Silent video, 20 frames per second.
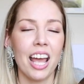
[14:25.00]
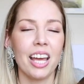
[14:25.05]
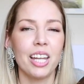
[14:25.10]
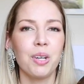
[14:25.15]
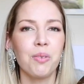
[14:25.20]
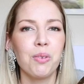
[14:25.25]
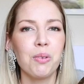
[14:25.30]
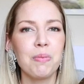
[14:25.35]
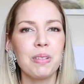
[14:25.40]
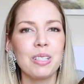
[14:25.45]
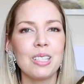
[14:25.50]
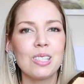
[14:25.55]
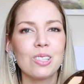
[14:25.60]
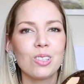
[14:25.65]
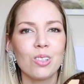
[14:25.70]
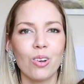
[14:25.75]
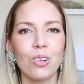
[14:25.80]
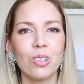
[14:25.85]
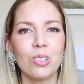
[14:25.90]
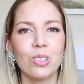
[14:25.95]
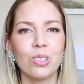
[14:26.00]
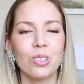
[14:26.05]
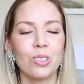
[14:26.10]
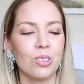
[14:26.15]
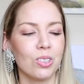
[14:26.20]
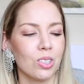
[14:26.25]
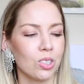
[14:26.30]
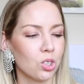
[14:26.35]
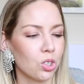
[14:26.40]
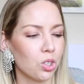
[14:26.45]
and it would be so
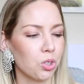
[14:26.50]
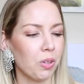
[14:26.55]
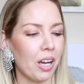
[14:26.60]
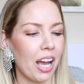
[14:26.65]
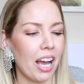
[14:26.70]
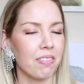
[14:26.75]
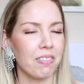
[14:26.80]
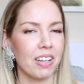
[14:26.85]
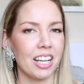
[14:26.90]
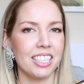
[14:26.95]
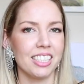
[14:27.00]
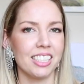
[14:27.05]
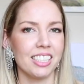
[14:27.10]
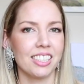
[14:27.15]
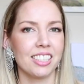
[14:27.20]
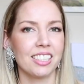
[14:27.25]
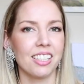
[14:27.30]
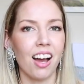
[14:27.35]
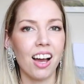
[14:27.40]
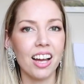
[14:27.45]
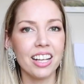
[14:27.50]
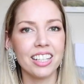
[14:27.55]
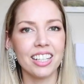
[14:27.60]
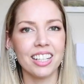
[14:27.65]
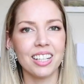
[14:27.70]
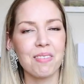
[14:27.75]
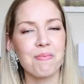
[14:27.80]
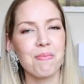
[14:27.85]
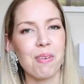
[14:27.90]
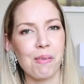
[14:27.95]
cool to have a
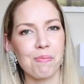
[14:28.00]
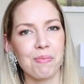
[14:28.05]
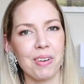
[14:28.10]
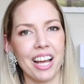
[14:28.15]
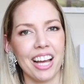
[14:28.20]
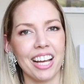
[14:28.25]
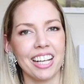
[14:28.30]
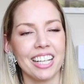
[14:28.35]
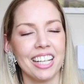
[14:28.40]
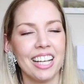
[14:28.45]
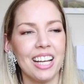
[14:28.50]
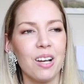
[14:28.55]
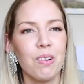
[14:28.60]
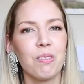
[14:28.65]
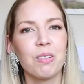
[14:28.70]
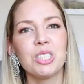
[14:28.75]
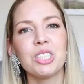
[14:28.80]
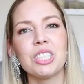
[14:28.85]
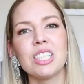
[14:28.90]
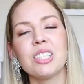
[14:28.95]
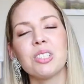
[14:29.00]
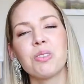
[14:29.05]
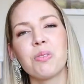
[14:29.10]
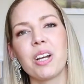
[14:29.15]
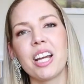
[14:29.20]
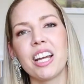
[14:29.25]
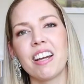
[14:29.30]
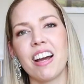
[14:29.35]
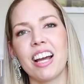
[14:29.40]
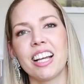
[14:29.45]
designer bum bag, which is
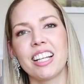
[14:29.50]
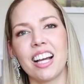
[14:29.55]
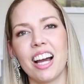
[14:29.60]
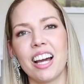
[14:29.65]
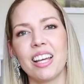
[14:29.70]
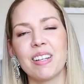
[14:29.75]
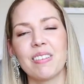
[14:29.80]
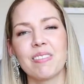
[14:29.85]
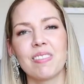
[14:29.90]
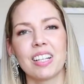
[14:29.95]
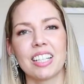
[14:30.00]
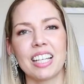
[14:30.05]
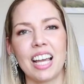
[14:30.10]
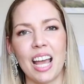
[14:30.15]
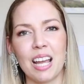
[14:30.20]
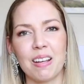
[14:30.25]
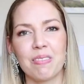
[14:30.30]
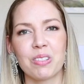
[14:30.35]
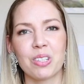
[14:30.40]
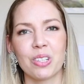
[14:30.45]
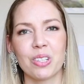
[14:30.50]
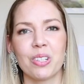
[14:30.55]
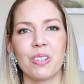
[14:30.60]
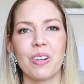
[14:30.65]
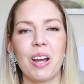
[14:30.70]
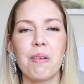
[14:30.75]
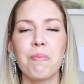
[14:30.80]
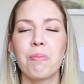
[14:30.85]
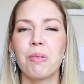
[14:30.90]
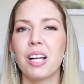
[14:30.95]
where I kind of came
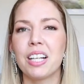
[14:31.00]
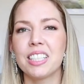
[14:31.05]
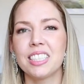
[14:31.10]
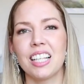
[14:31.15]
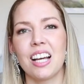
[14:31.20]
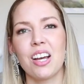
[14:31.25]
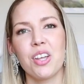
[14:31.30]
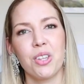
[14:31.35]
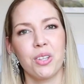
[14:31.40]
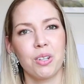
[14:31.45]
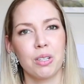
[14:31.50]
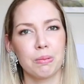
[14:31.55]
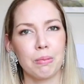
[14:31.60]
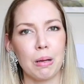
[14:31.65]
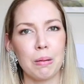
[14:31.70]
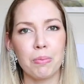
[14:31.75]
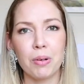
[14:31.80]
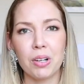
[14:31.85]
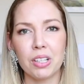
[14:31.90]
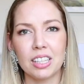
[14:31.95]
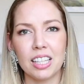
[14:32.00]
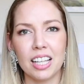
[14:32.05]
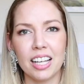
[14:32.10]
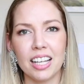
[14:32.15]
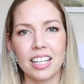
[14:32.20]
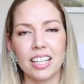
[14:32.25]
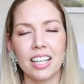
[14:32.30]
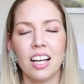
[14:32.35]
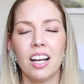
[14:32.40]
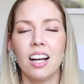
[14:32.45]
to. And plus I thought it was my
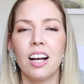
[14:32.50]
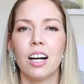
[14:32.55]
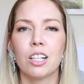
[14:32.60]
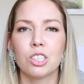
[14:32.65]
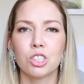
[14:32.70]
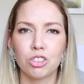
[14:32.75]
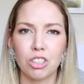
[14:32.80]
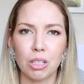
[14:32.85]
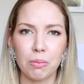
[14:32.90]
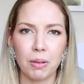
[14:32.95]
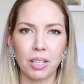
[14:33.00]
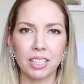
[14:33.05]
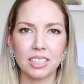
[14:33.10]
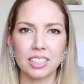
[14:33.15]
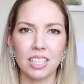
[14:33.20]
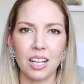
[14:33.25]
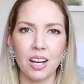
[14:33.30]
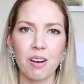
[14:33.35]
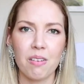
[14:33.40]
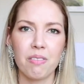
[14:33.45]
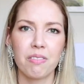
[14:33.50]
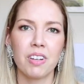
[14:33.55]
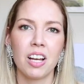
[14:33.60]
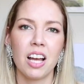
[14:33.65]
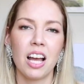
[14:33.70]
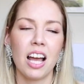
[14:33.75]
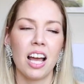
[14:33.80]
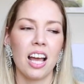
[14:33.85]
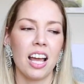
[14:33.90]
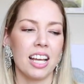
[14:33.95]
birthday, I'll treat myself.
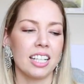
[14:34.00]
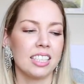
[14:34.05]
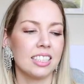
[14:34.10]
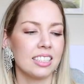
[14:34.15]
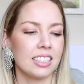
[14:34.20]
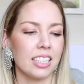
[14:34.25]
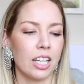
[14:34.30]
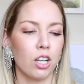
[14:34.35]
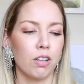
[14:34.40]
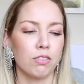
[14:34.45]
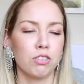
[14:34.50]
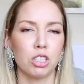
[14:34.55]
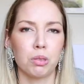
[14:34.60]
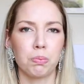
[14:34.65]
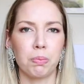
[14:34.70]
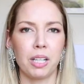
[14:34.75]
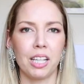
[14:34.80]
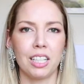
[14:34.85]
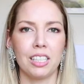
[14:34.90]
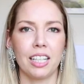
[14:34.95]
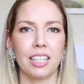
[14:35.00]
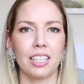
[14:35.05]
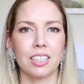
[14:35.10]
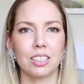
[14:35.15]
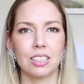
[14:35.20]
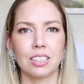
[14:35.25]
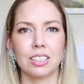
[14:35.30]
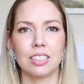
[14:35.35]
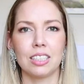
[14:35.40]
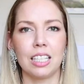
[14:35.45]
instead of just being like a
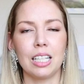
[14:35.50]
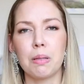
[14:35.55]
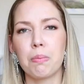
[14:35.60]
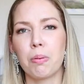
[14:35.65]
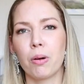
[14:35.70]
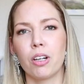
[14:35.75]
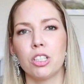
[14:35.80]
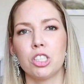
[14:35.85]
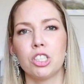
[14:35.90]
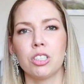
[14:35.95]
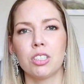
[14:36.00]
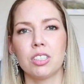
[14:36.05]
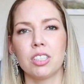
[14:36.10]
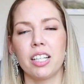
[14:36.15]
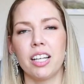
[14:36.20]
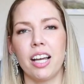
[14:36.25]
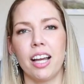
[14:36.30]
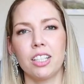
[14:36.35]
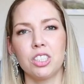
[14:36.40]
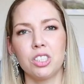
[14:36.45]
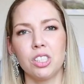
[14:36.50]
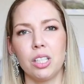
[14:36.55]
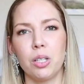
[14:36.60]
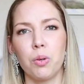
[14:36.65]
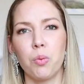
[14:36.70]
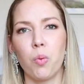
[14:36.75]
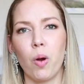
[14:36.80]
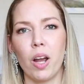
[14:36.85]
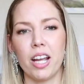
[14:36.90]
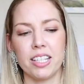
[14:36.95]
silly purchase. I actually
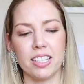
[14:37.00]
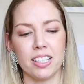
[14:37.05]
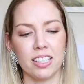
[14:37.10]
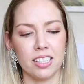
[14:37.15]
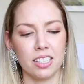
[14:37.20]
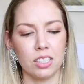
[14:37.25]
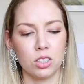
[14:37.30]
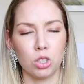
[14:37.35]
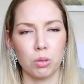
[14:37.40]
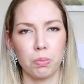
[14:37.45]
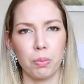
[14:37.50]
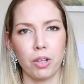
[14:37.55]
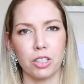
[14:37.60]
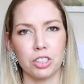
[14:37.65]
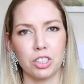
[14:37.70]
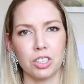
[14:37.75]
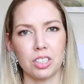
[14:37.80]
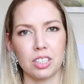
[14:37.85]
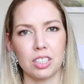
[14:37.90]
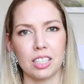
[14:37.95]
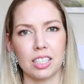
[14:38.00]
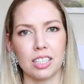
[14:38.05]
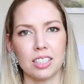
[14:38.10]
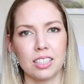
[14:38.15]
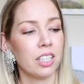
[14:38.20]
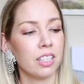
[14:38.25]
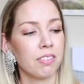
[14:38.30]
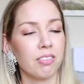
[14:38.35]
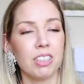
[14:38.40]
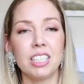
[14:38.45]
waited to purchase
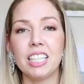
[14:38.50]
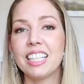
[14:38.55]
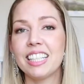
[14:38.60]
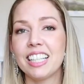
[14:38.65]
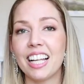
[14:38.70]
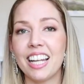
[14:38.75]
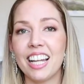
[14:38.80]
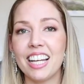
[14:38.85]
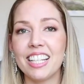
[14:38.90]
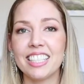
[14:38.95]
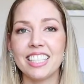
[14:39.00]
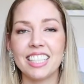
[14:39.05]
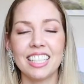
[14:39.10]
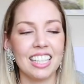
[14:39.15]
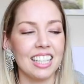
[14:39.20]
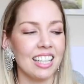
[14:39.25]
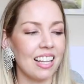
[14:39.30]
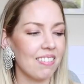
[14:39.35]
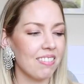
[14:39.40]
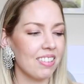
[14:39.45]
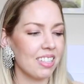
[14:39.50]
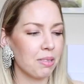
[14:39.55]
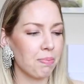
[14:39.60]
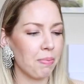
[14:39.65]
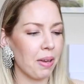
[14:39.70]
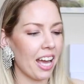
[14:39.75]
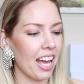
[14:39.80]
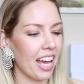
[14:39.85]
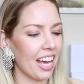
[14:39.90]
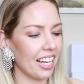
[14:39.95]
this. Really glad I did. Love this
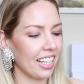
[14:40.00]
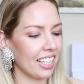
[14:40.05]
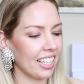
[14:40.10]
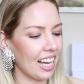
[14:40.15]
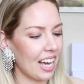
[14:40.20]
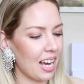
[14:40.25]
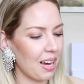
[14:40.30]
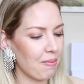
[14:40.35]
bag.